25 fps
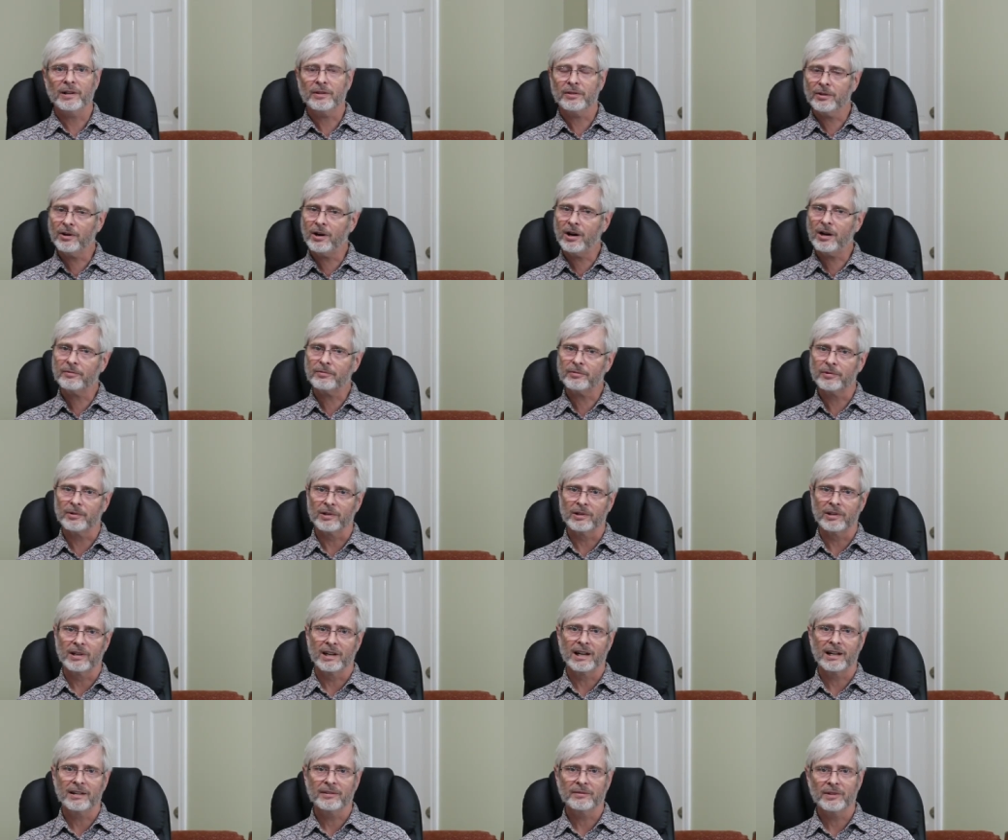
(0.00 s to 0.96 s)
thought for a
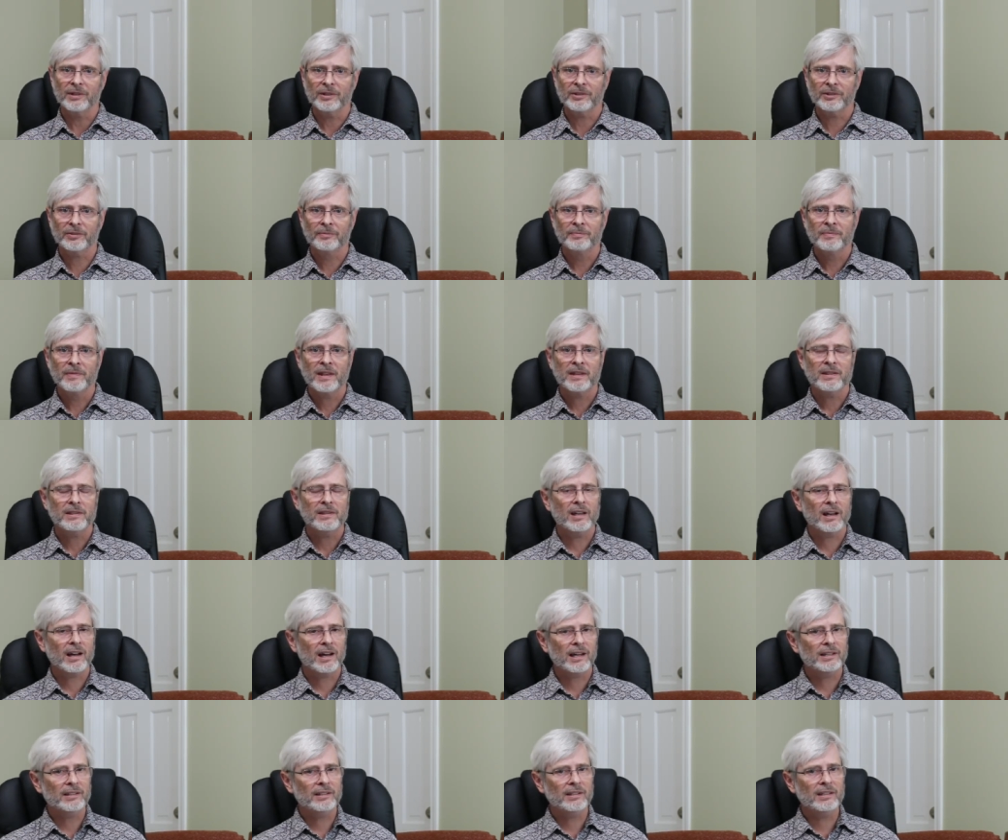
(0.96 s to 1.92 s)
lot of us. The
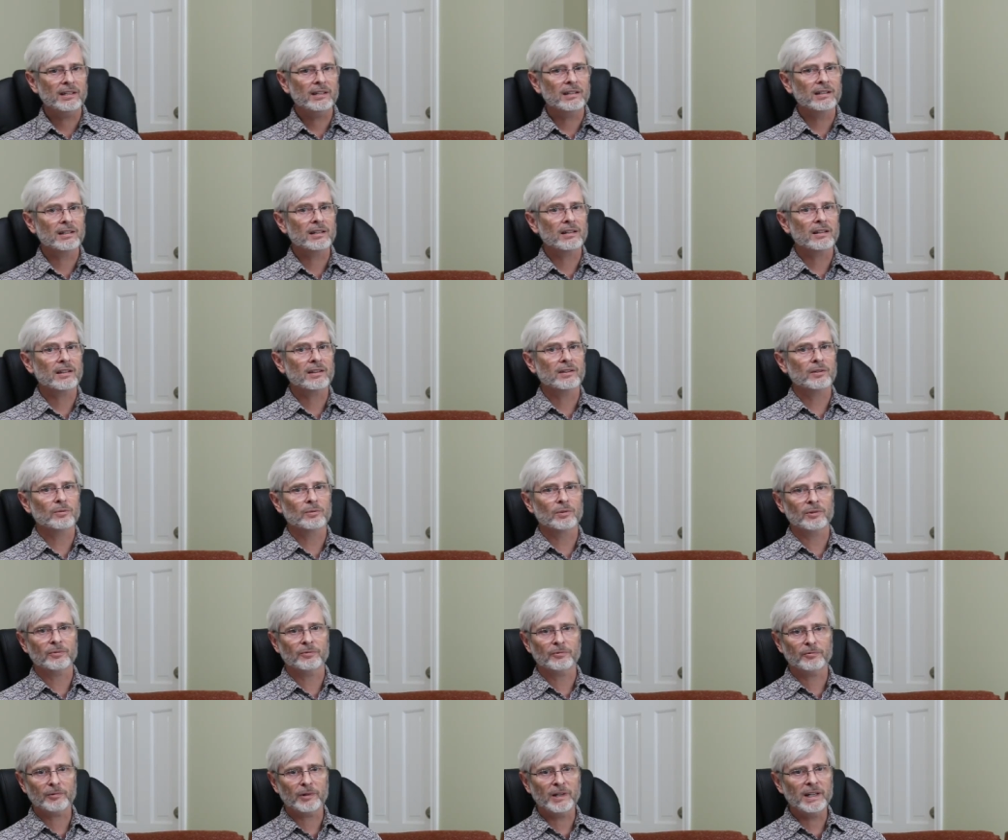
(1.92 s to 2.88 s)
idea that we're
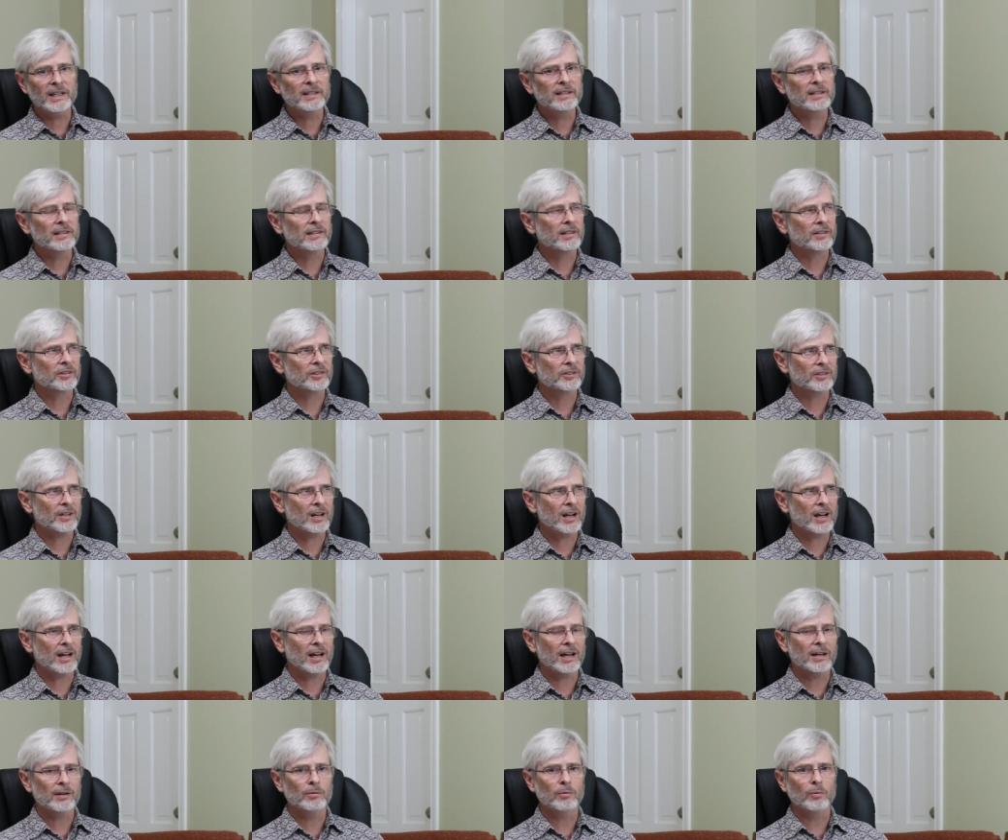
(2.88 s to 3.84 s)
free to
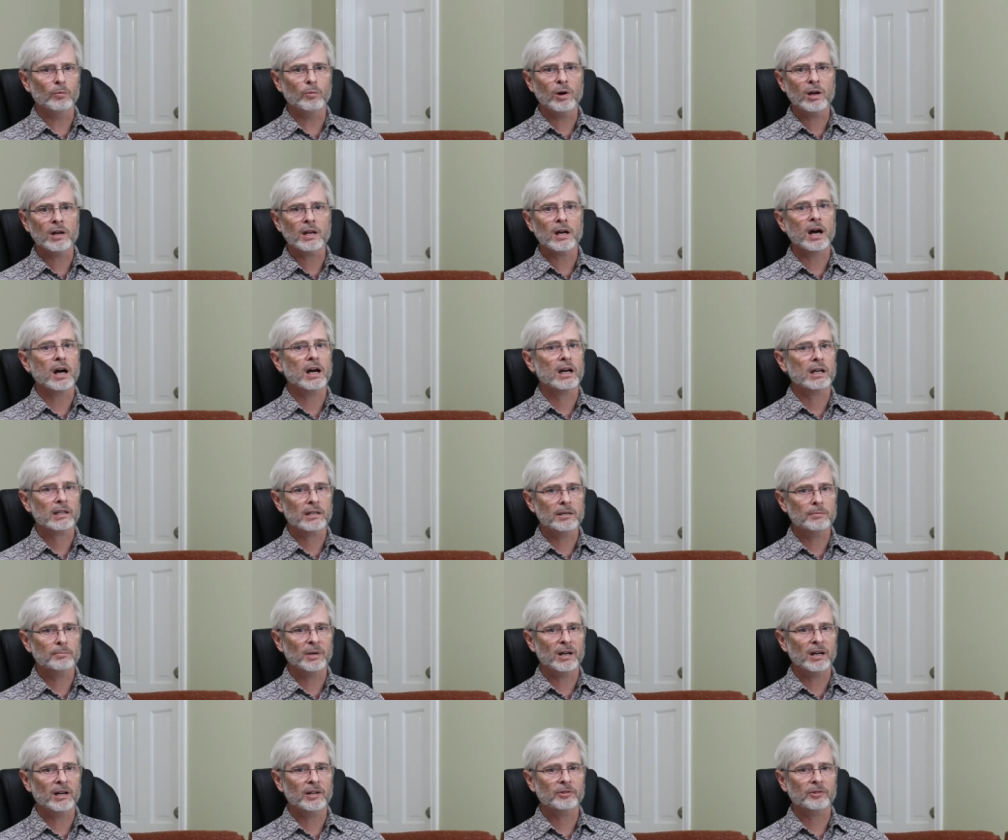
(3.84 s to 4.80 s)
decide what
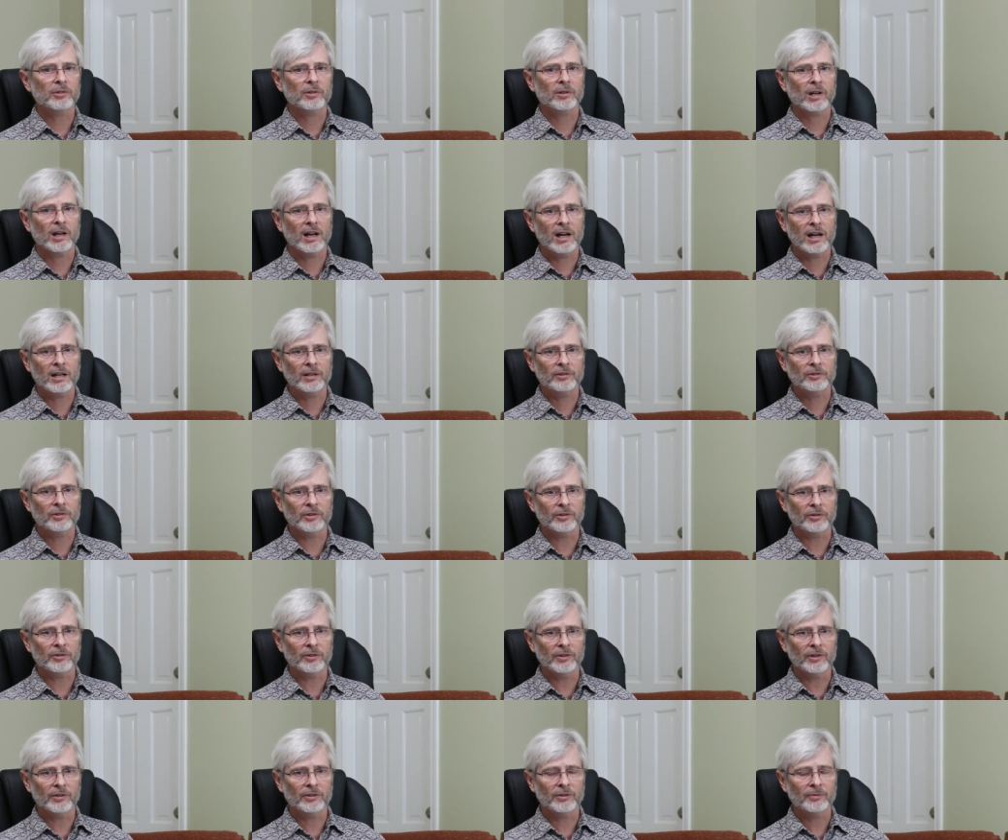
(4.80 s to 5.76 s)
occupies our
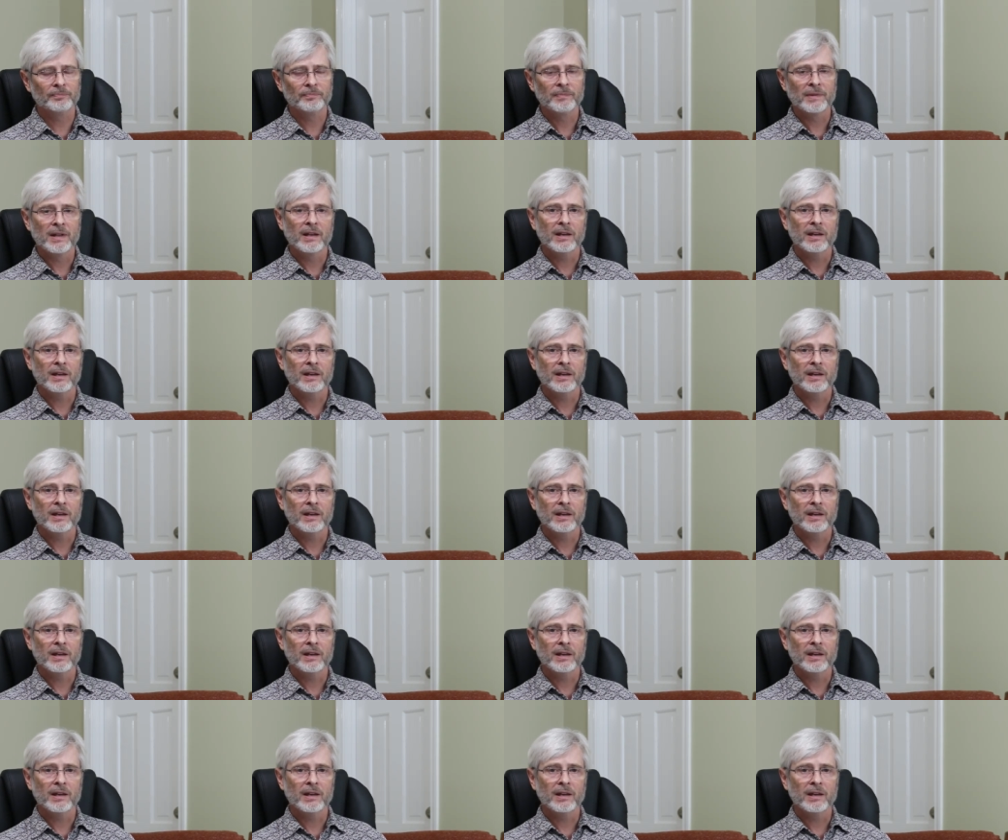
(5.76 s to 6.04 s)
consciousness.